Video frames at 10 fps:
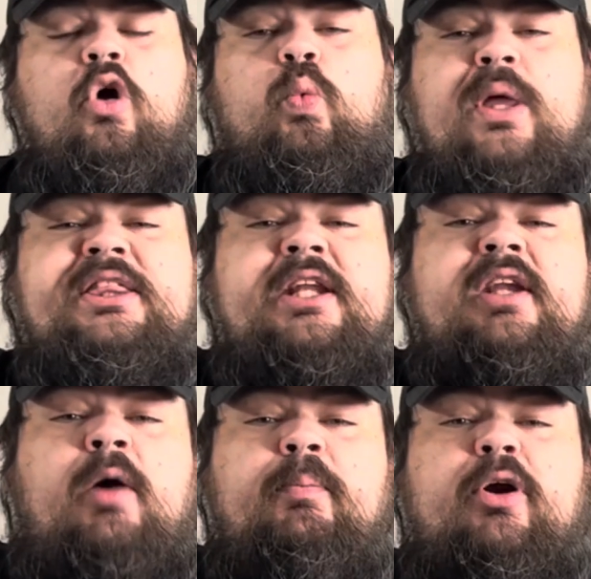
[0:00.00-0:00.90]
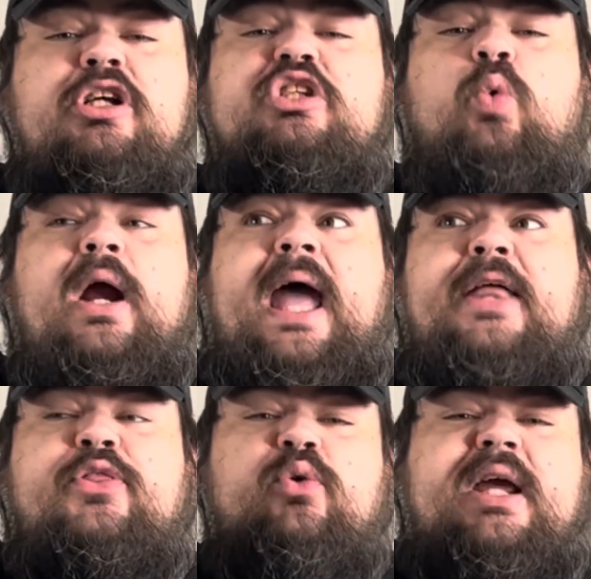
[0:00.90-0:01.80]
When the numbers were
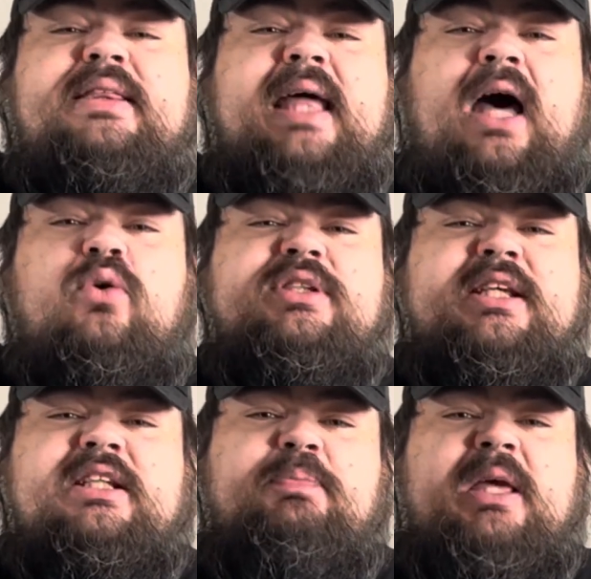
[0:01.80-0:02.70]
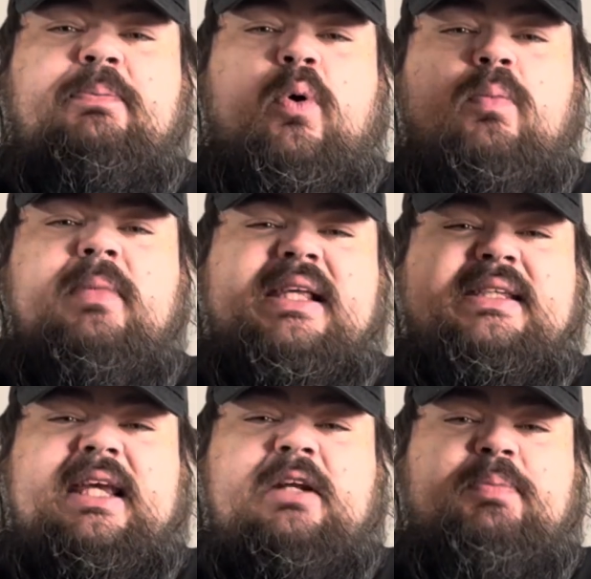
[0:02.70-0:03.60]
at 3,000 people
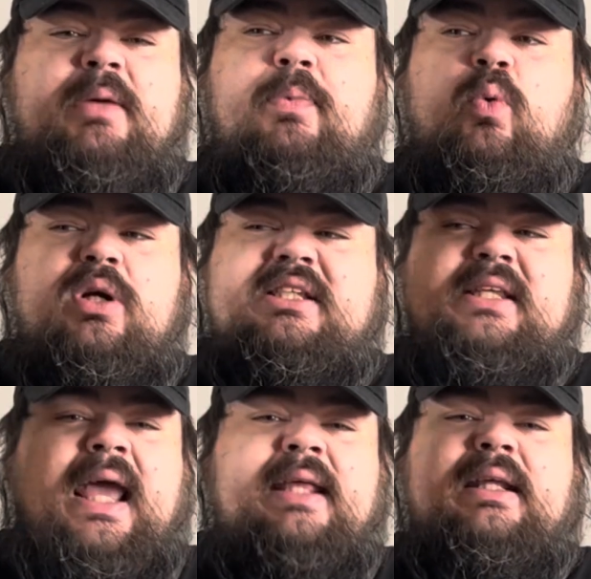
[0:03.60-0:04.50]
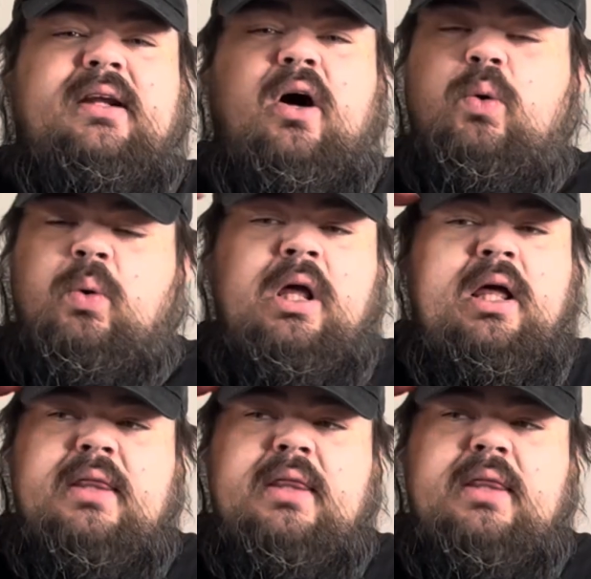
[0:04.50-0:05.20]
missing, people were saying that, oh,